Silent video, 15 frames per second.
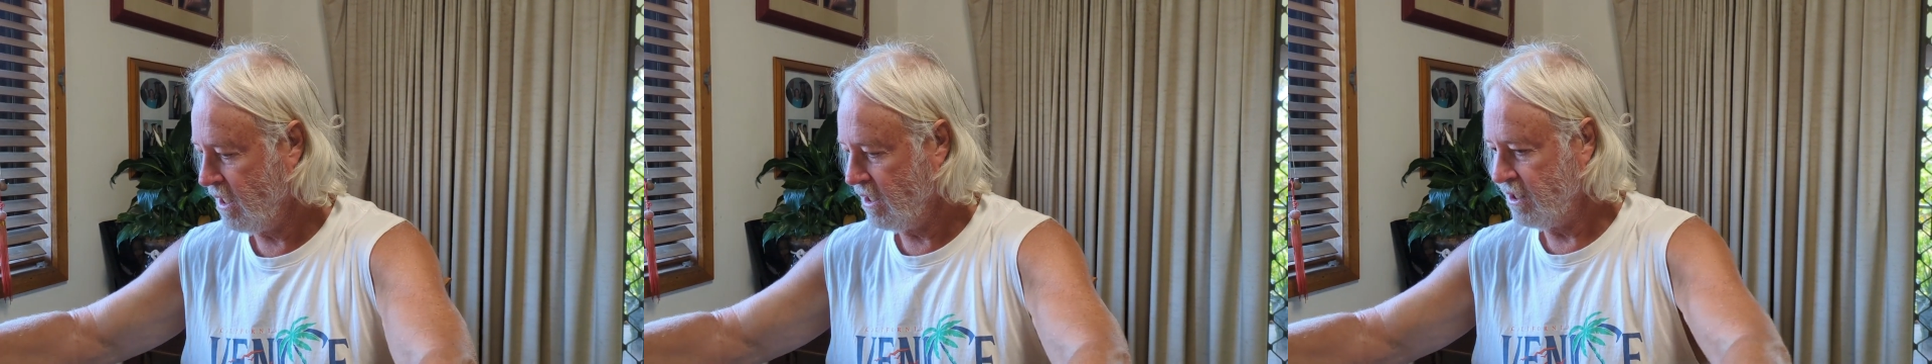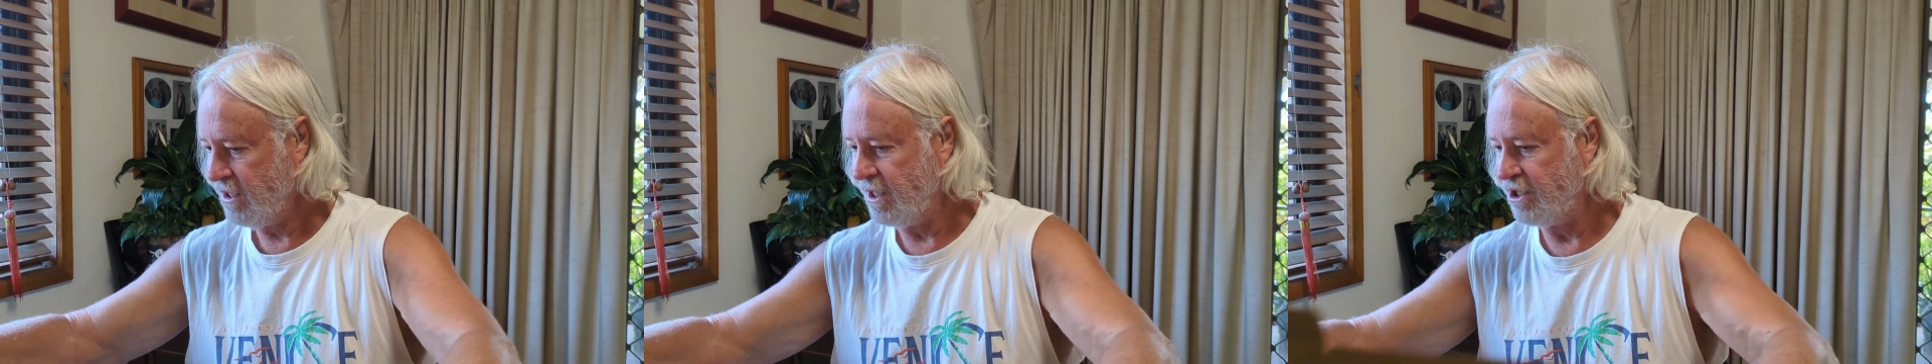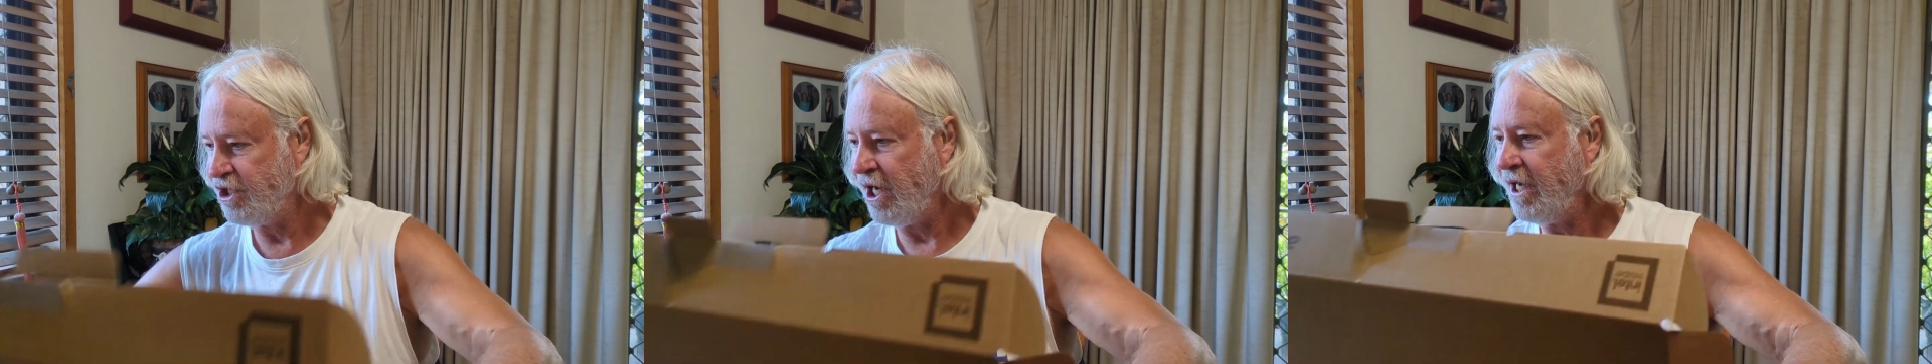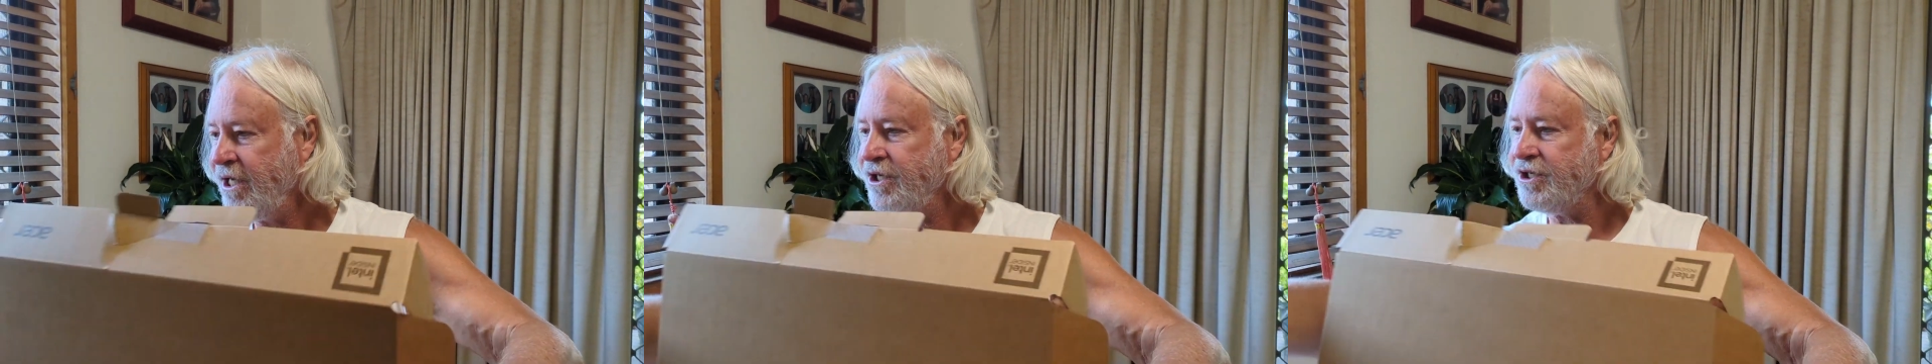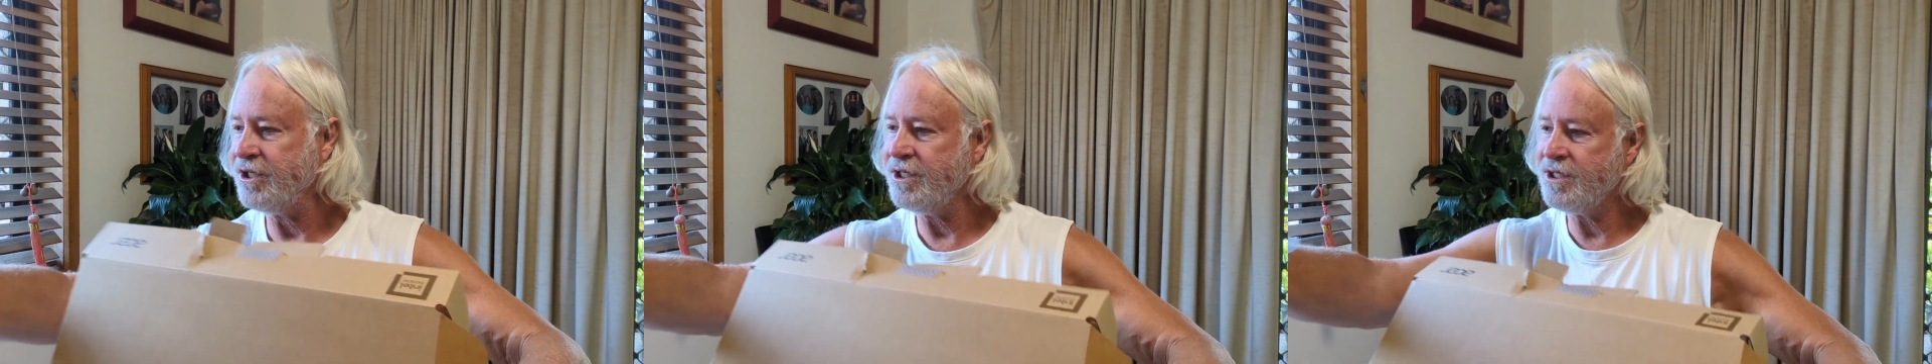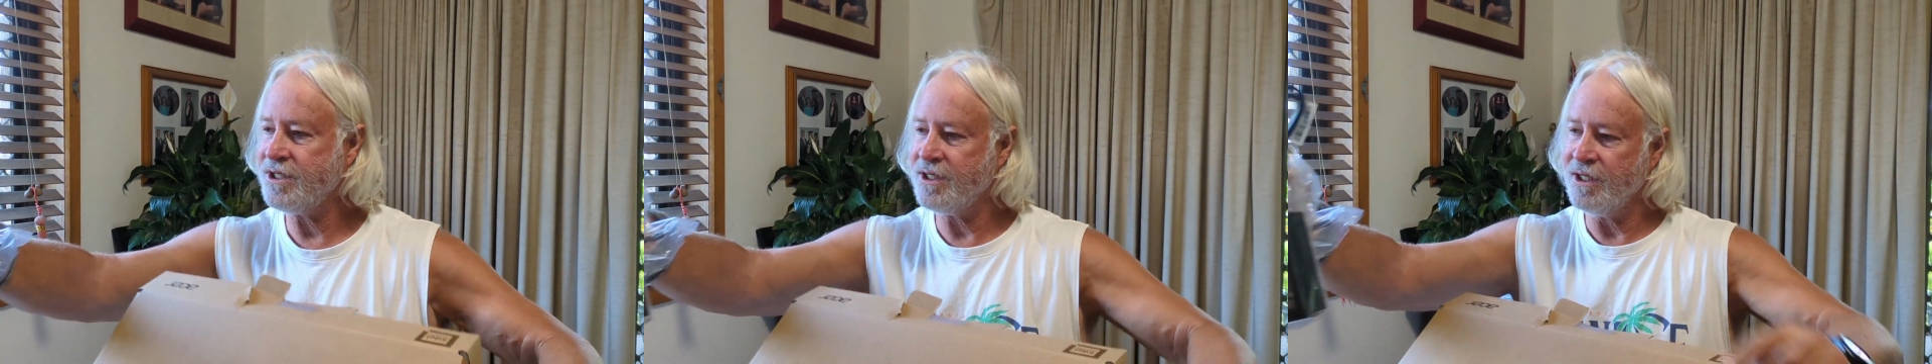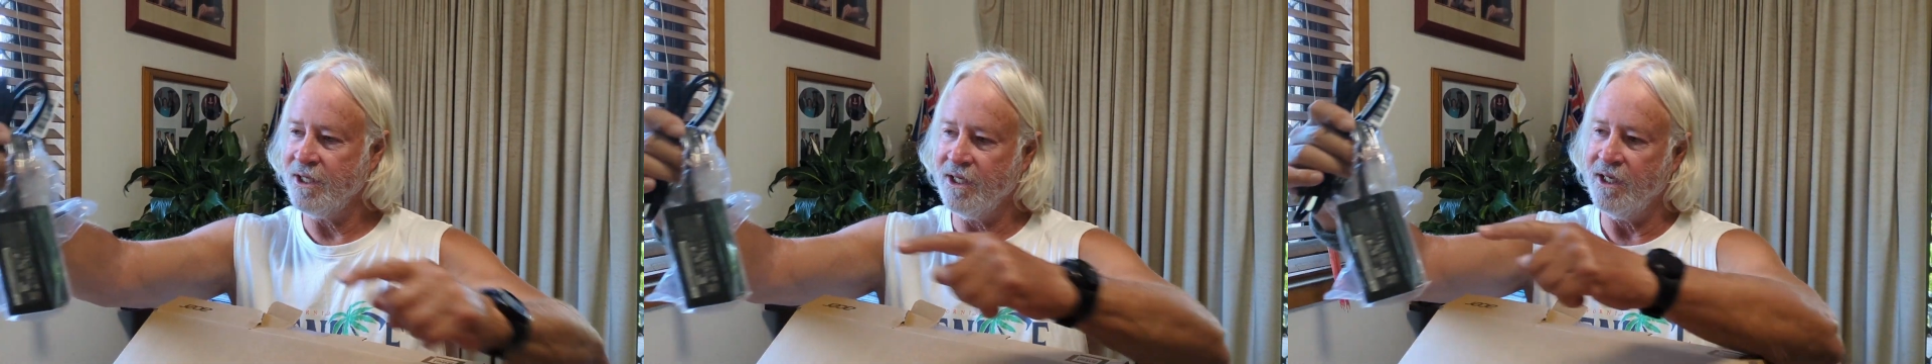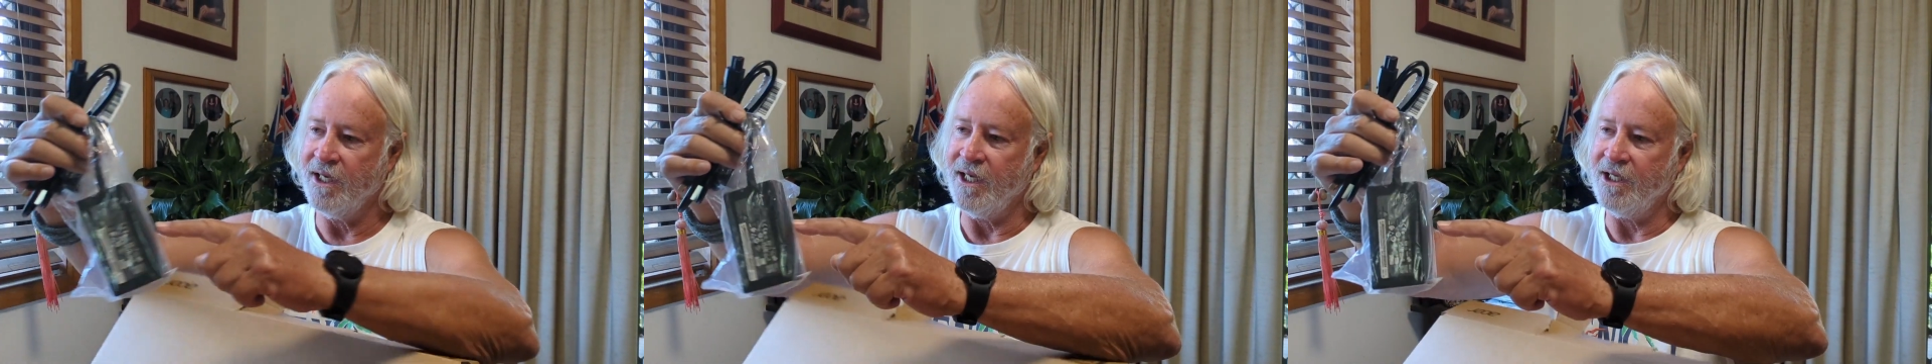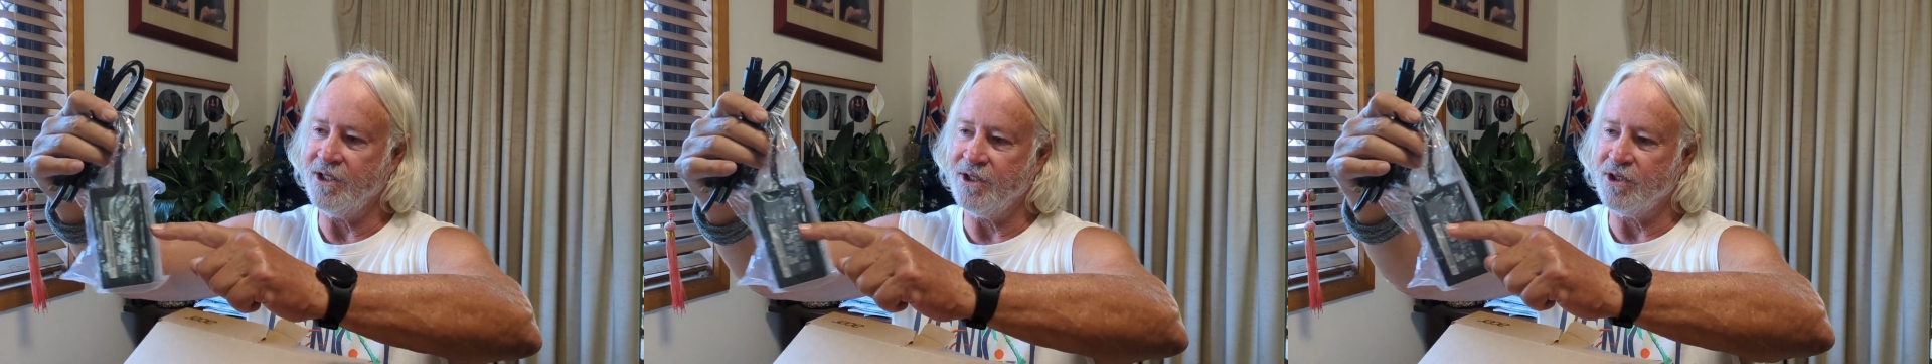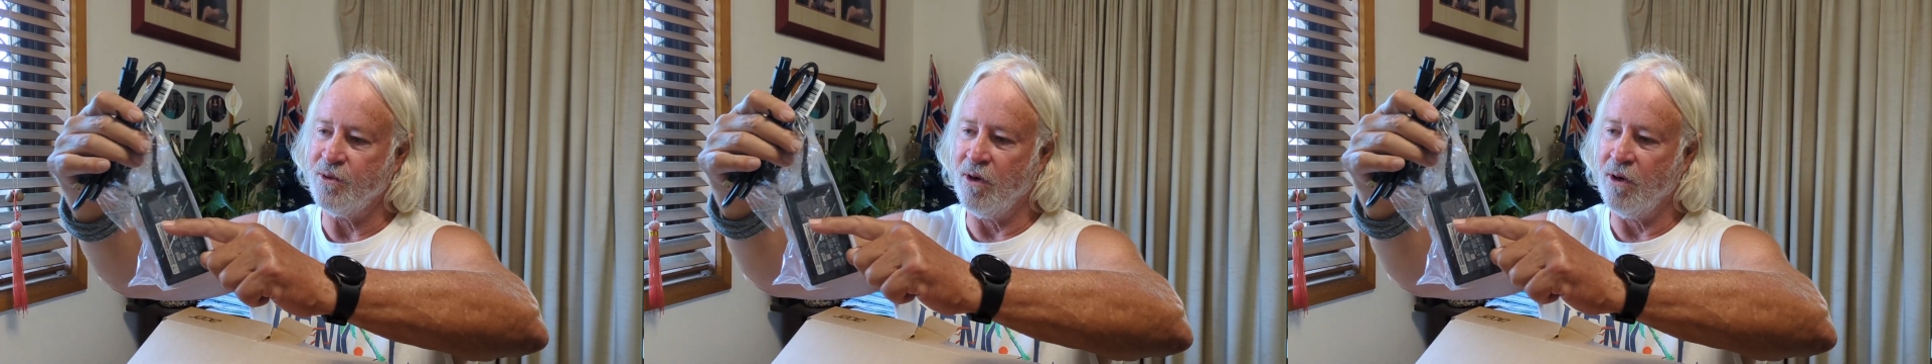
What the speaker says: that changes into